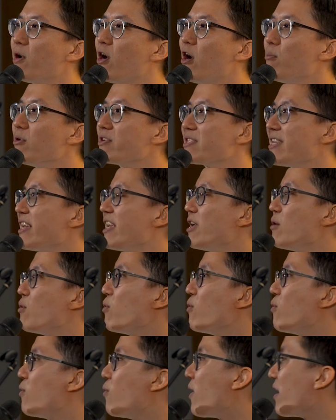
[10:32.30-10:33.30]
almost like a
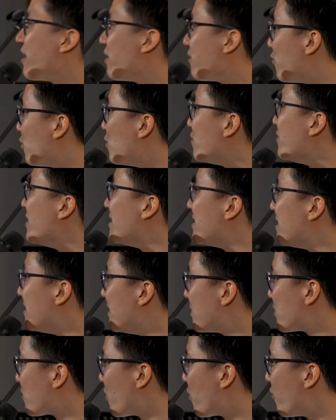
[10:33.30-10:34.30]
wonderful
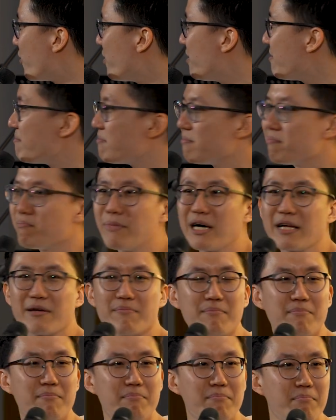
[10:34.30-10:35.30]
Disney story, but
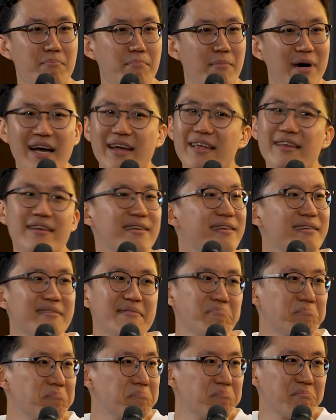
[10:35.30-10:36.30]
mine,
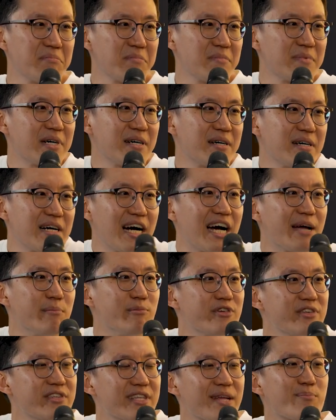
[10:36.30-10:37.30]

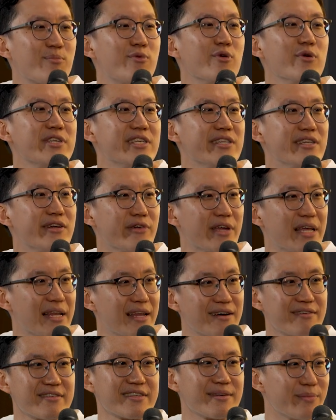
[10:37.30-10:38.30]
I'm just that poor
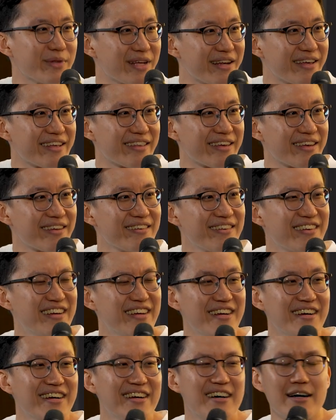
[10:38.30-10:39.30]
Cinderella or something like that.
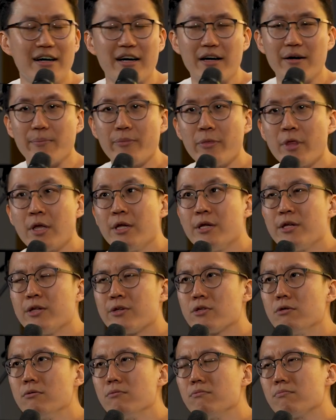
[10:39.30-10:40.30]

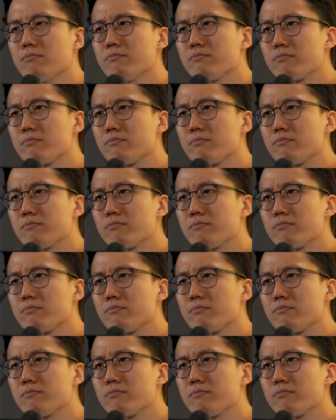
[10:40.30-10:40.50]
So